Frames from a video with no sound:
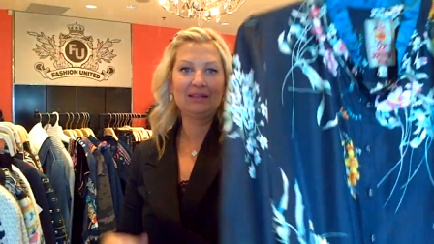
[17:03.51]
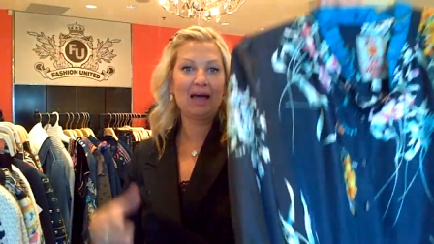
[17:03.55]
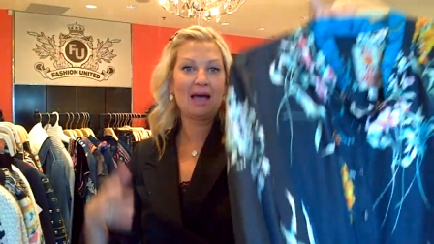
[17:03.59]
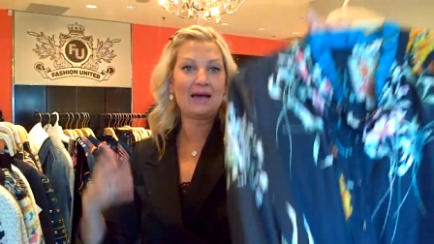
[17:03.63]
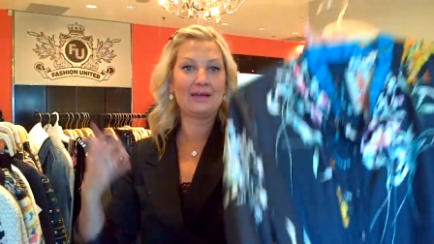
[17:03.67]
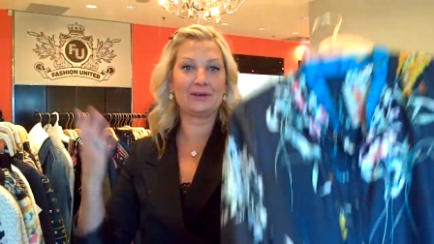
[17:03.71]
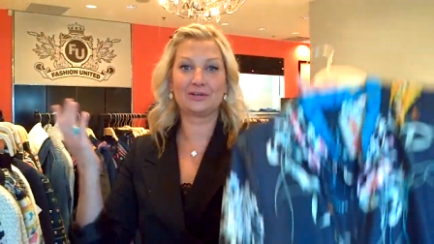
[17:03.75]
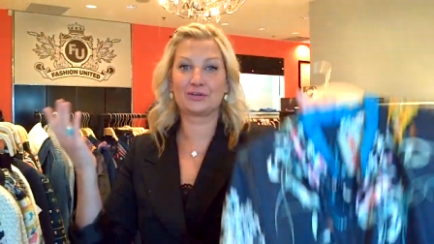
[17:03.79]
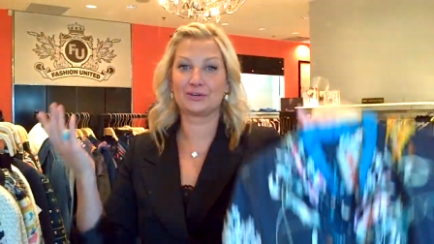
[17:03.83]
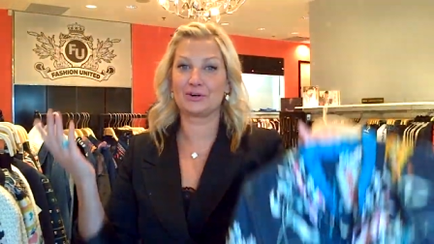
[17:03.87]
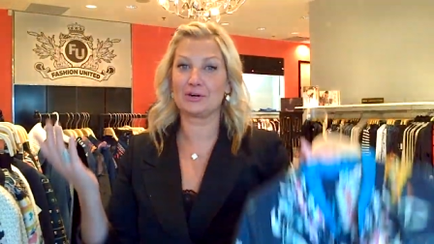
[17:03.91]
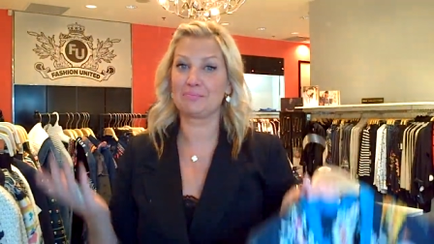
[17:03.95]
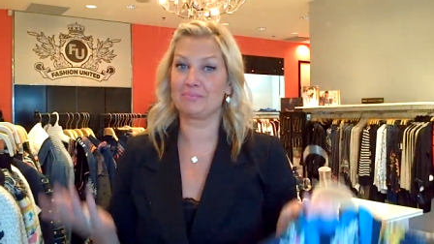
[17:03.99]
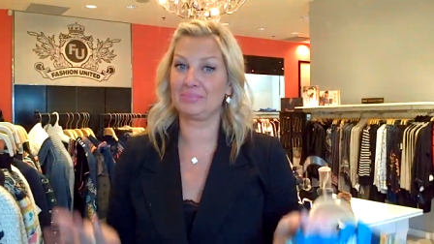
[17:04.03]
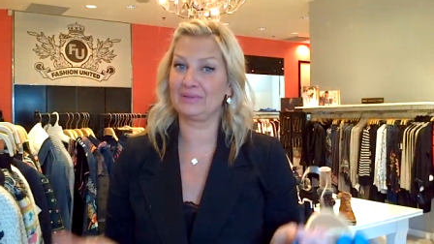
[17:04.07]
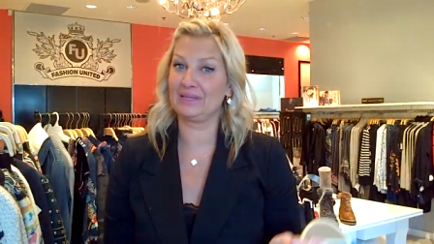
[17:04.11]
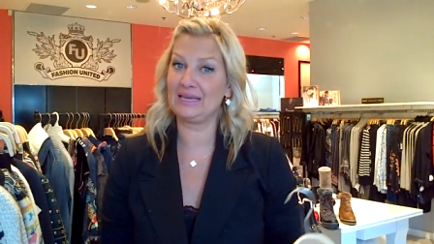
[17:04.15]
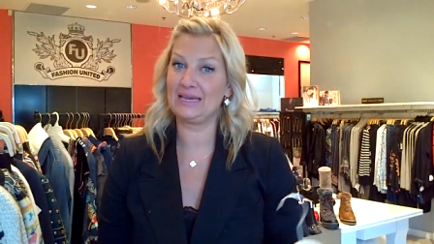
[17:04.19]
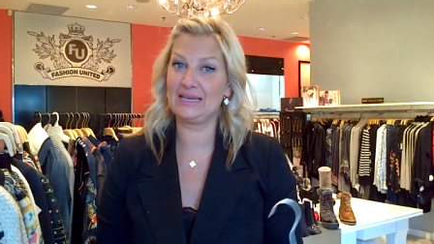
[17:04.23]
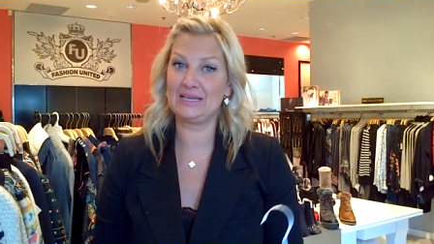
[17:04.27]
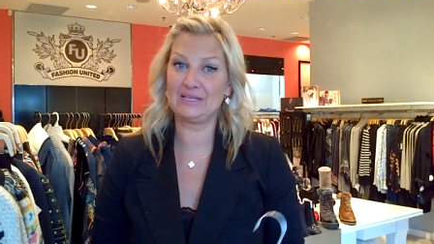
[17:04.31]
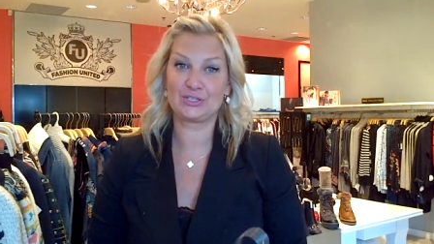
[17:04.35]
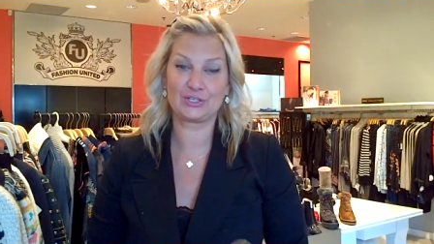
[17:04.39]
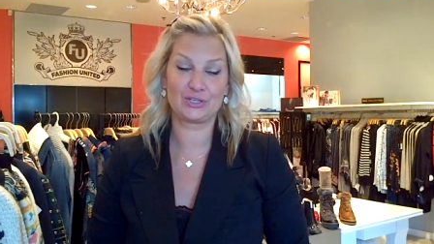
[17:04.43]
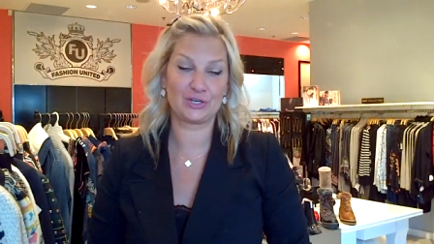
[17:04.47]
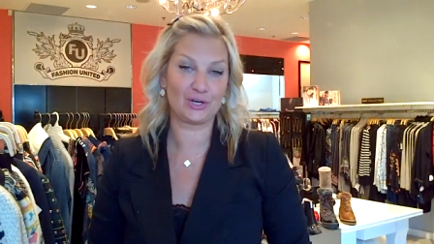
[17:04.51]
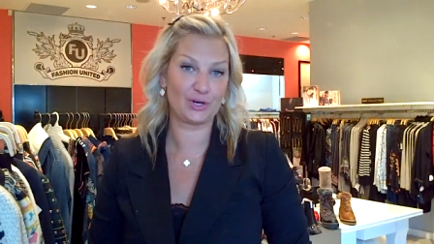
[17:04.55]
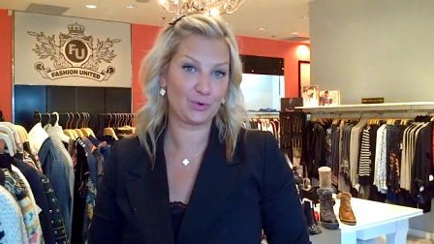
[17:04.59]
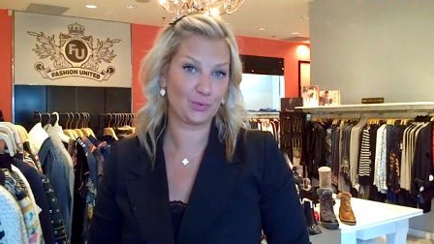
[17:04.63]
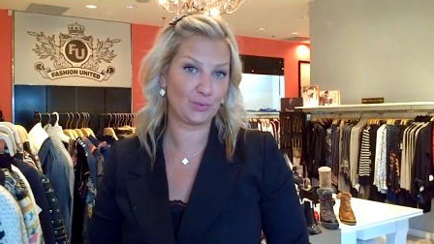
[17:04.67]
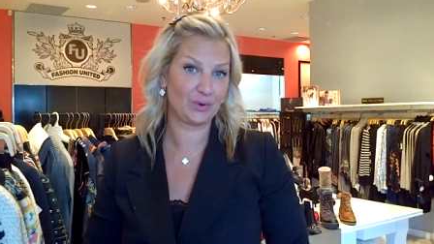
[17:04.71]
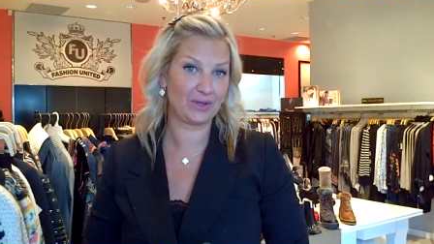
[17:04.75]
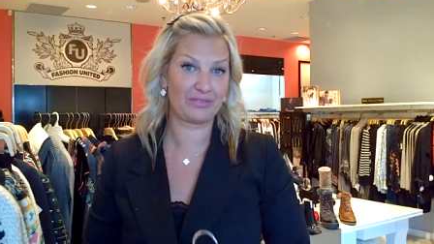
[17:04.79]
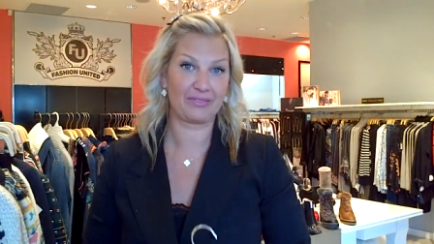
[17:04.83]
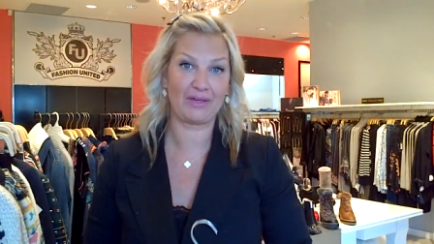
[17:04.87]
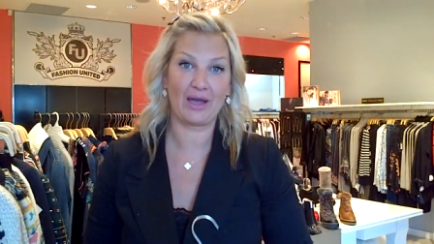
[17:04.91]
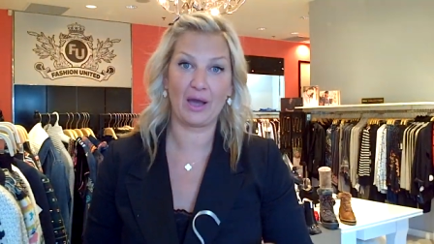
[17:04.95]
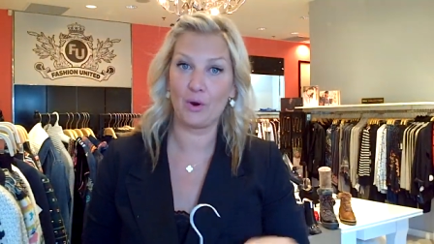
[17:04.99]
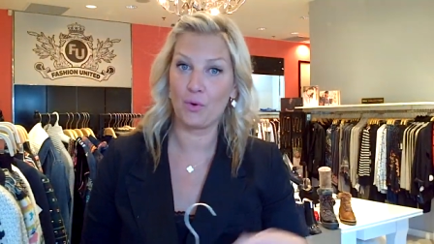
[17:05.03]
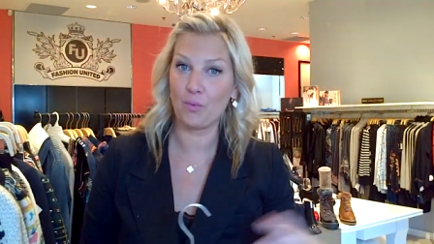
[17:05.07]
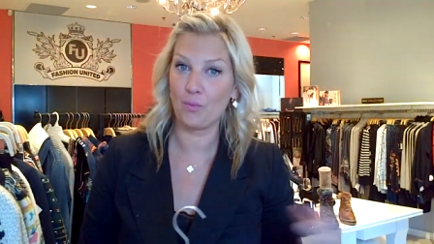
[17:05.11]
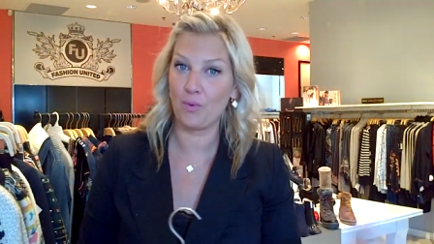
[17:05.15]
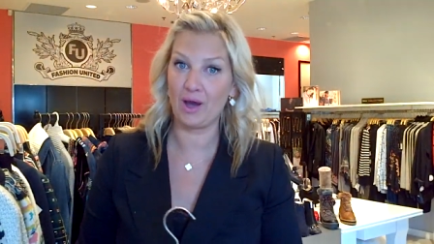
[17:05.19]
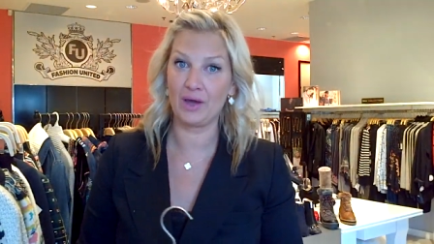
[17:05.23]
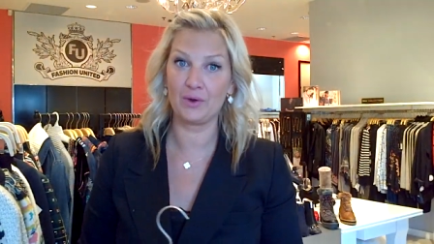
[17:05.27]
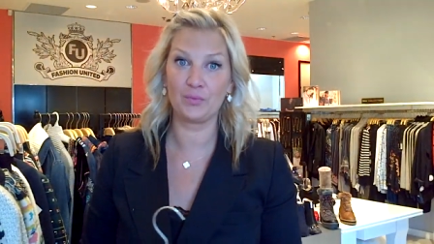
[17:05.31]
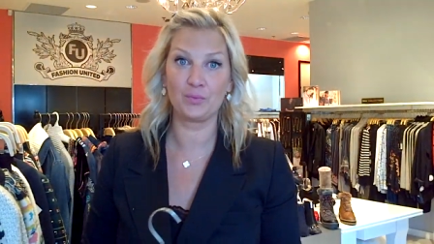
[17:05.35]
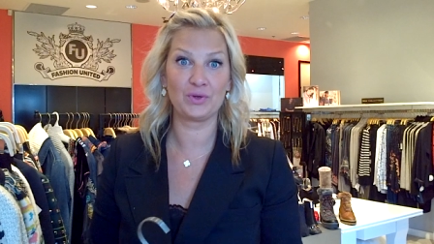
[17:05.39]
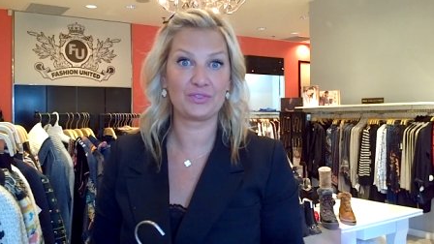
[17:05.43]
under a blazer without one